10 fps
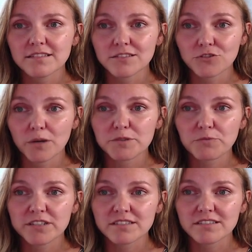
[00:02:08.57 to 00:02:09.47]
into Trump's
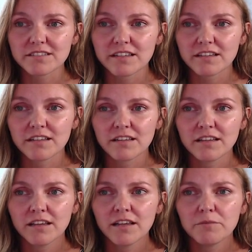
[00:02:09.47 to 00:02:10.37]
presidency,
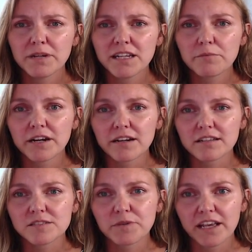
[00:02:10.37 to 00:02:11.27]
many
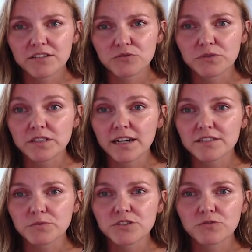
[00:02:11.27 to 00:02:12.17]
Americans began to realize
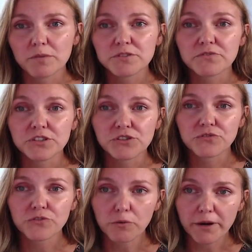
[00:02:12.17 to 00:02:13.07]
what Trump's vision
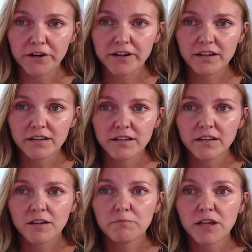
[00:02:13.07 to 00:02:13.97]
for America
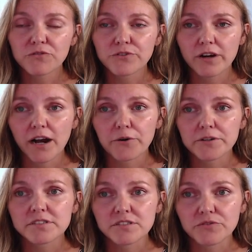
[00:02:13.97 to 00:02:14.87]
meant for our
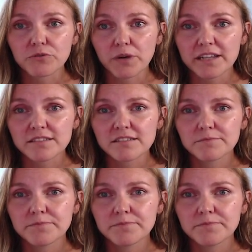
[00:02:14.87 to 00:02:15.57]
civil rights.